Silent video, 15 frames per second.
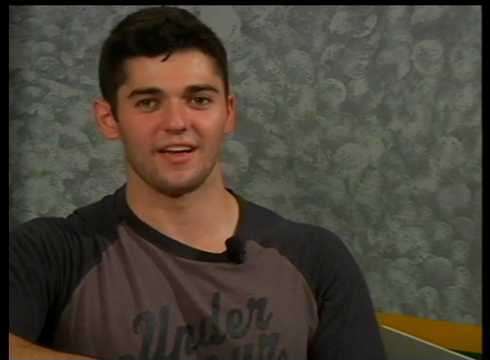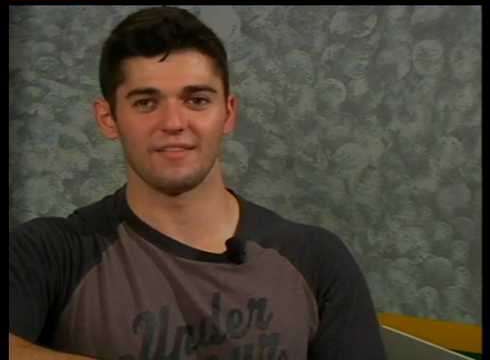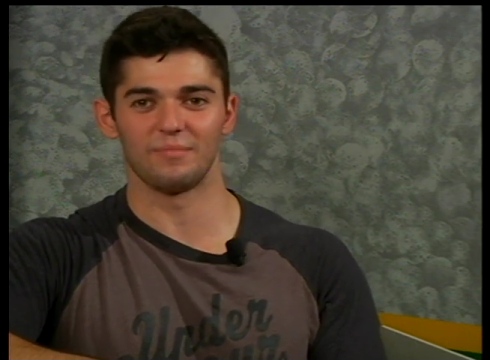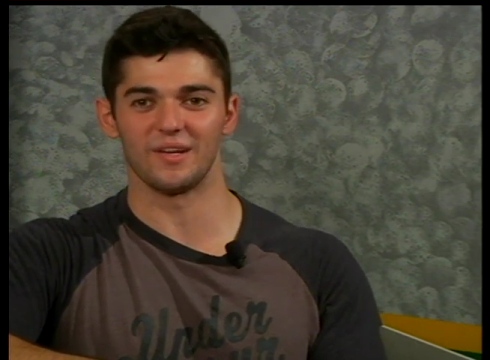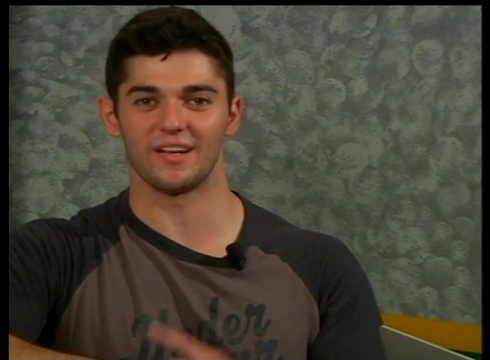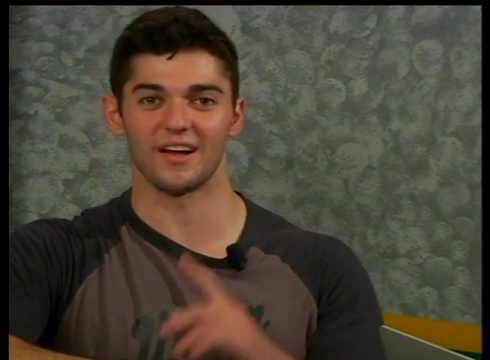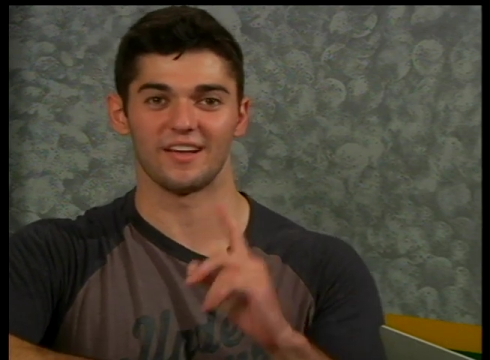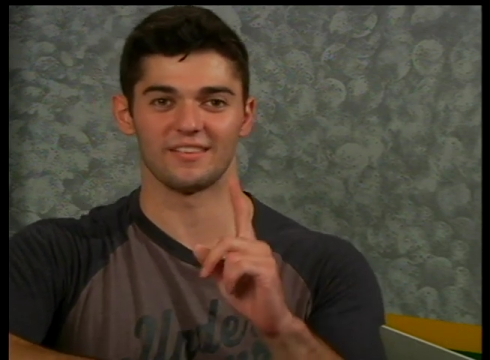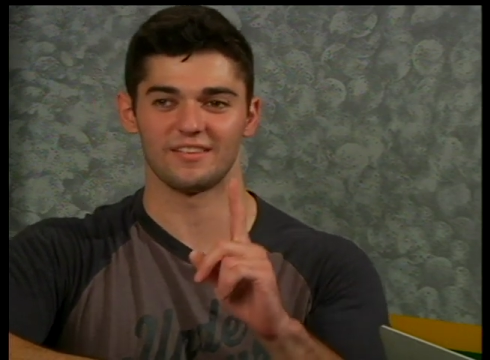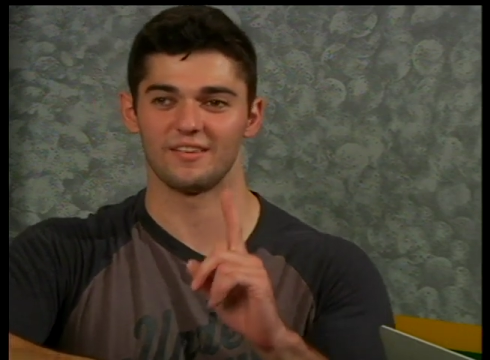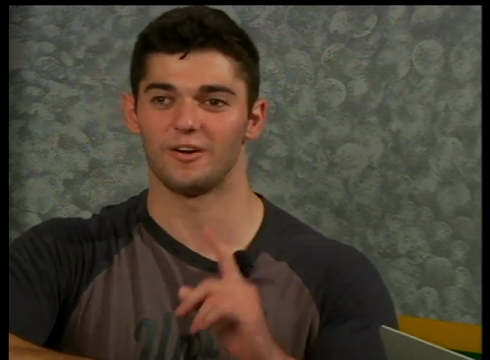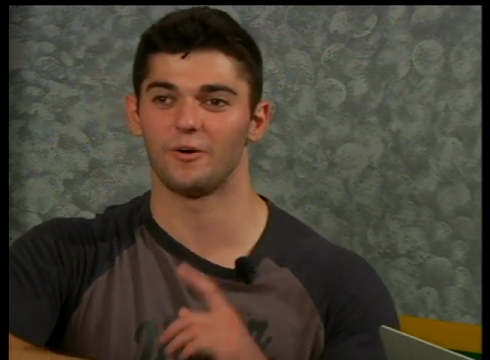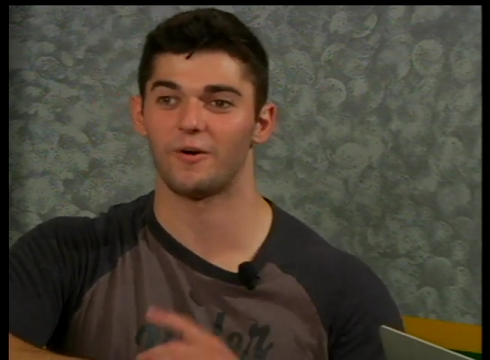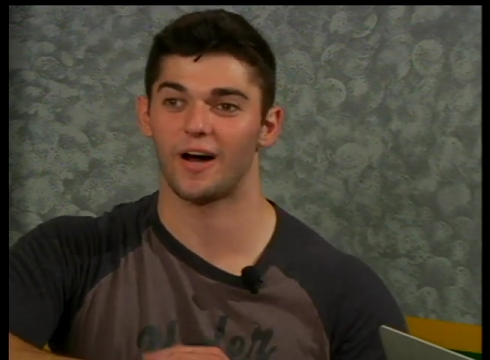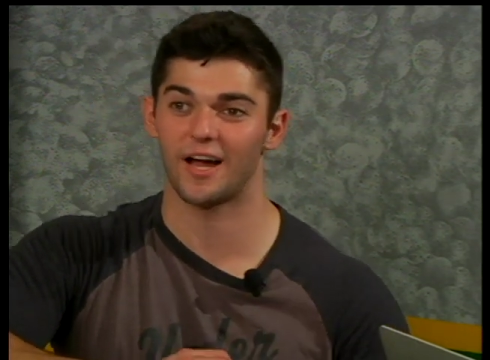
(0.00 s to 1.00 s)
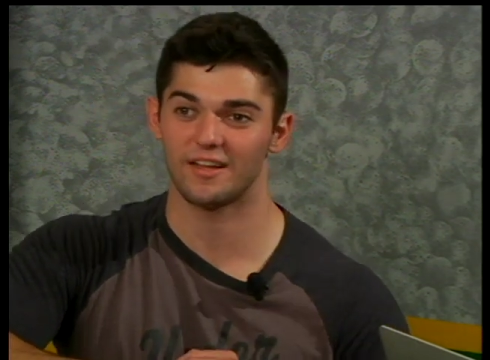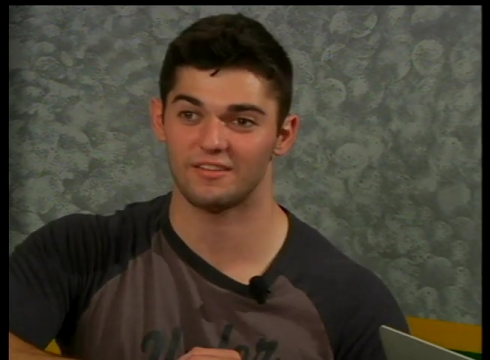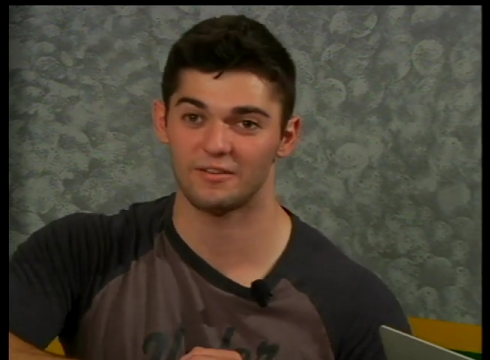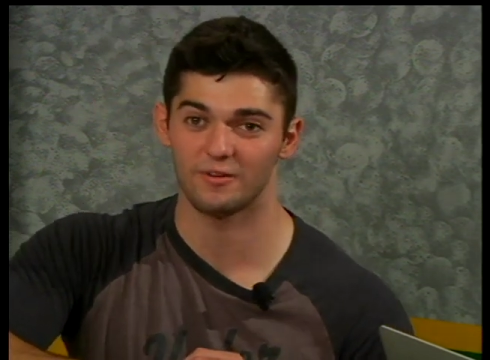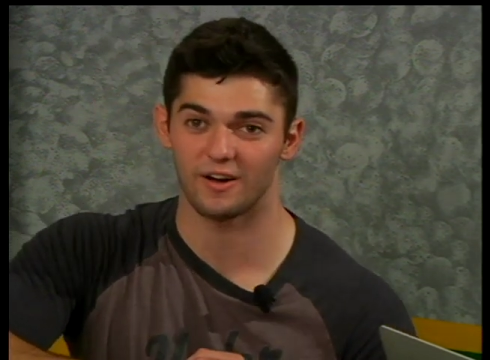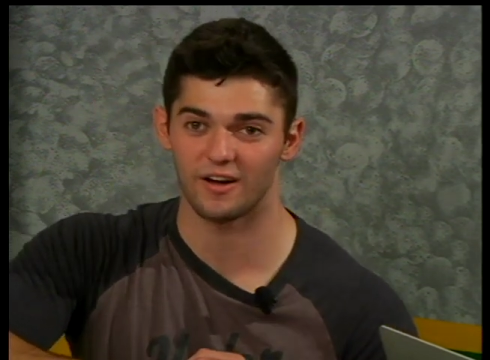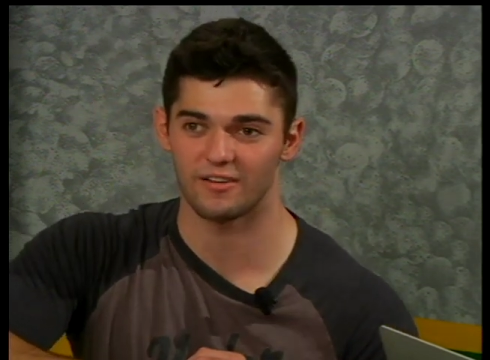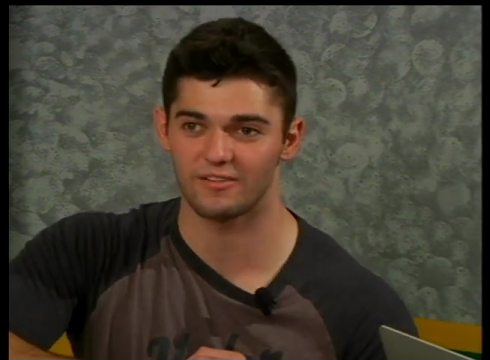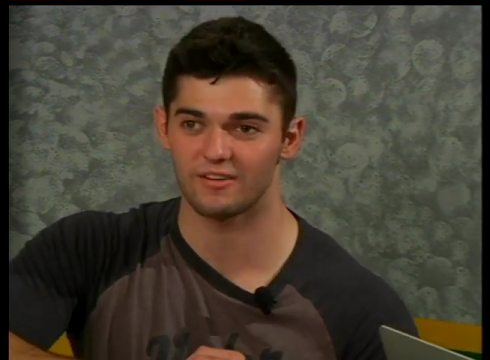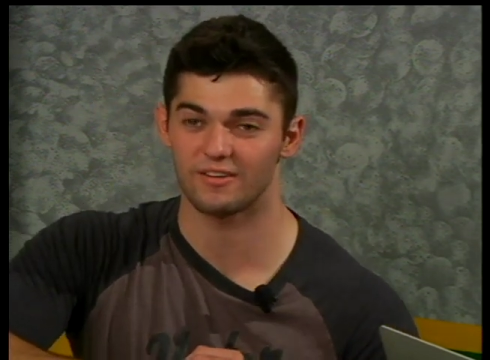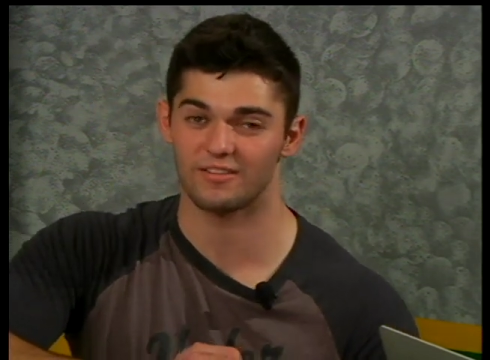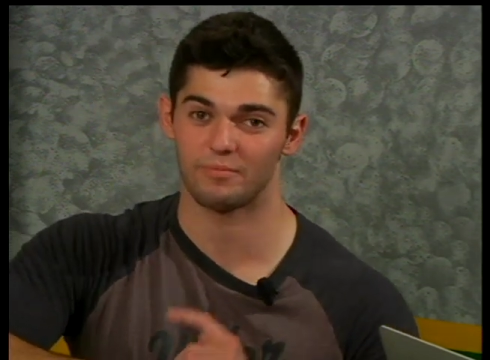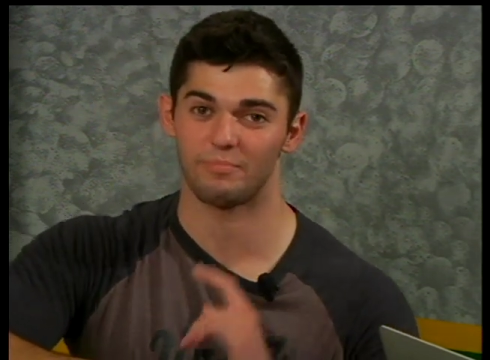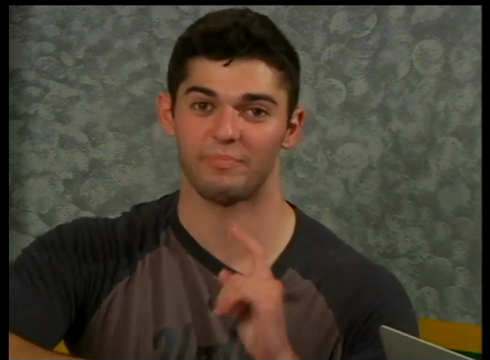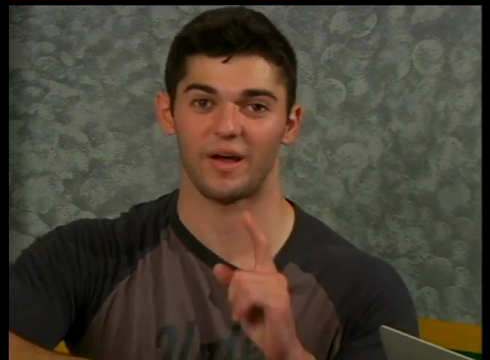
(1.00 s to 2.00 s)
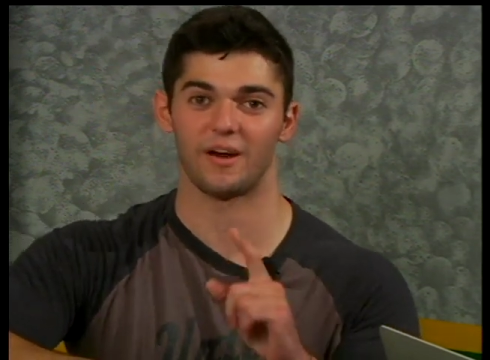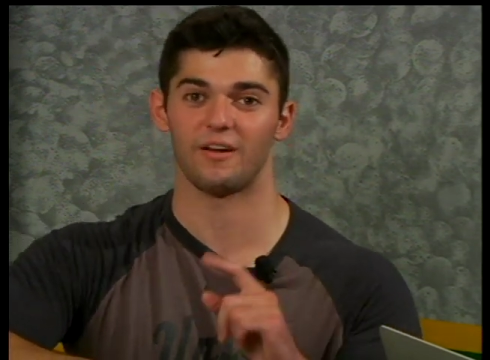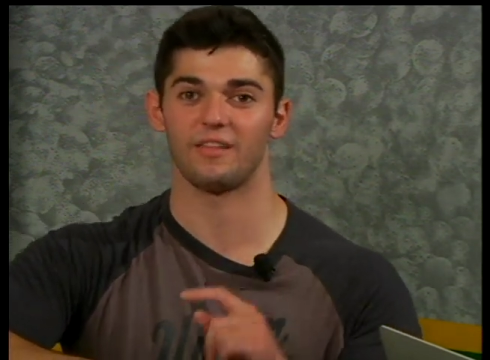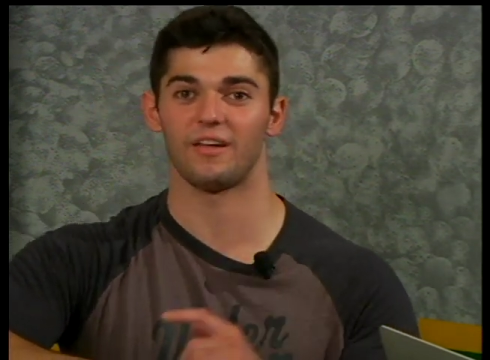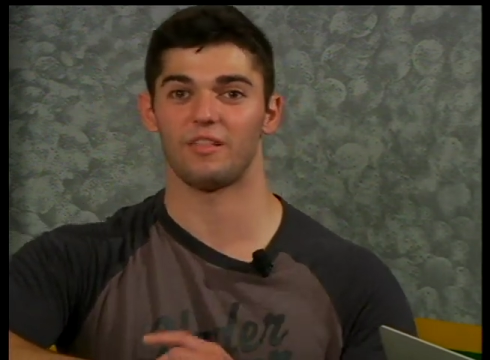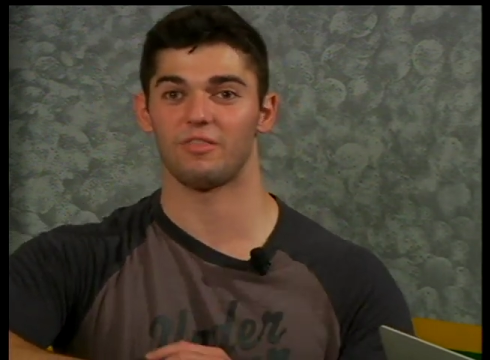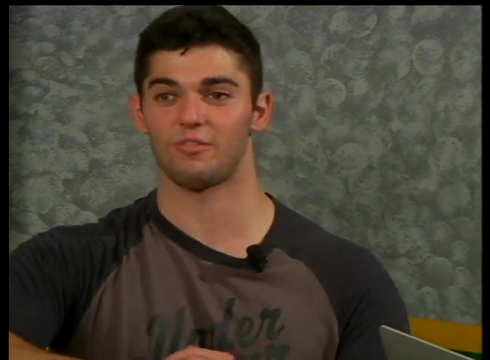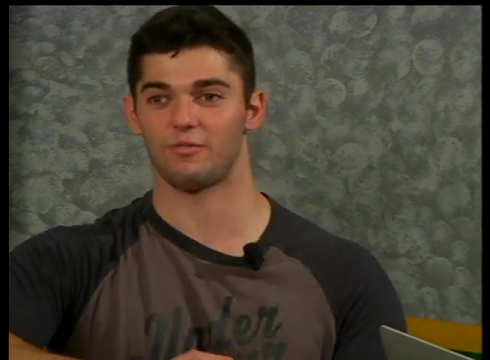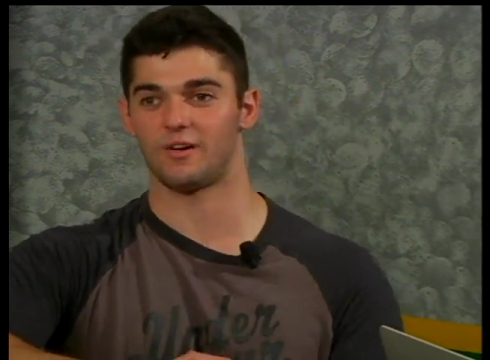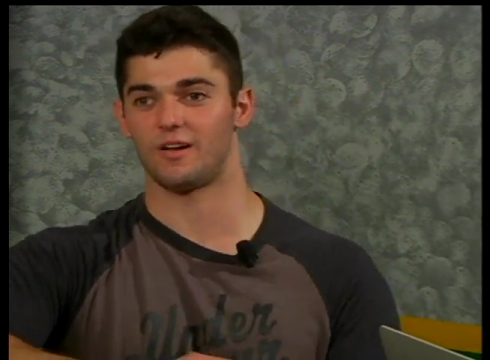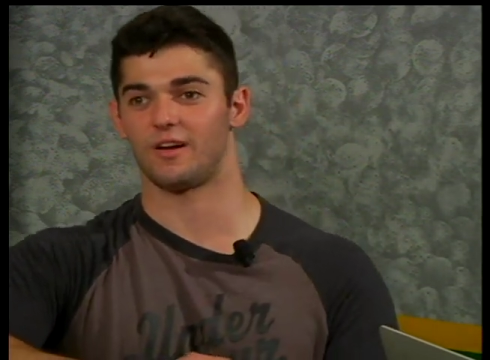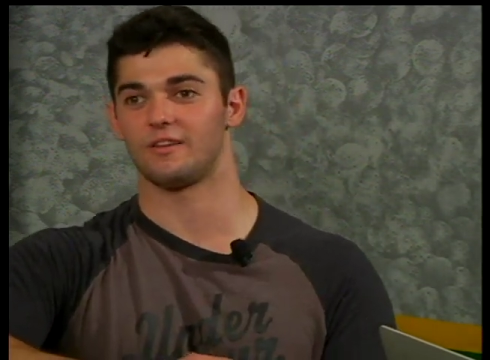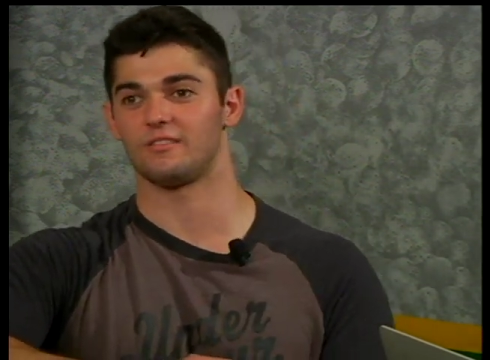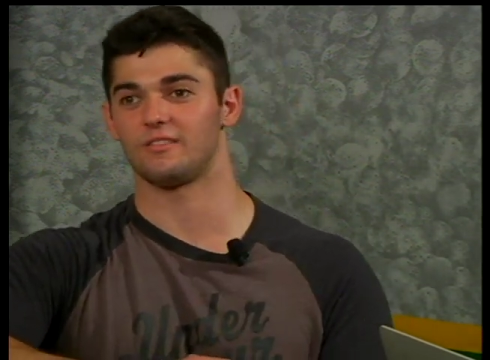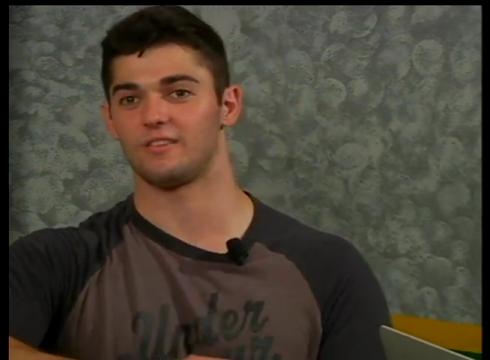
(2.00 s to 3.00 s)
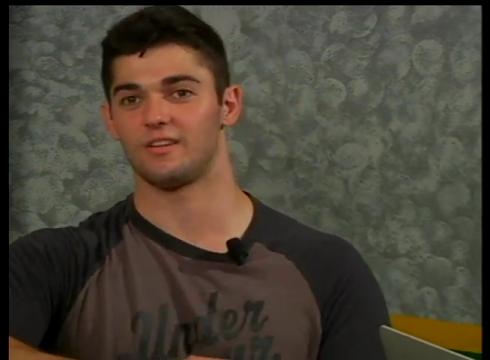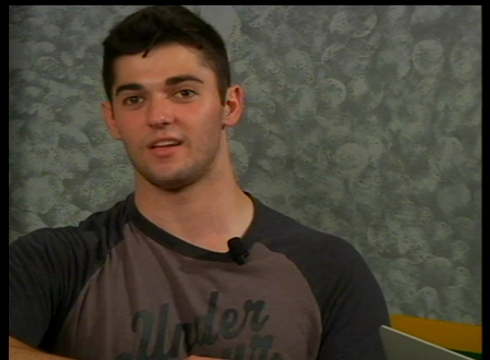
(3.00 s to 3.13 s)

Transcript: because you know why 200? It's better than 300.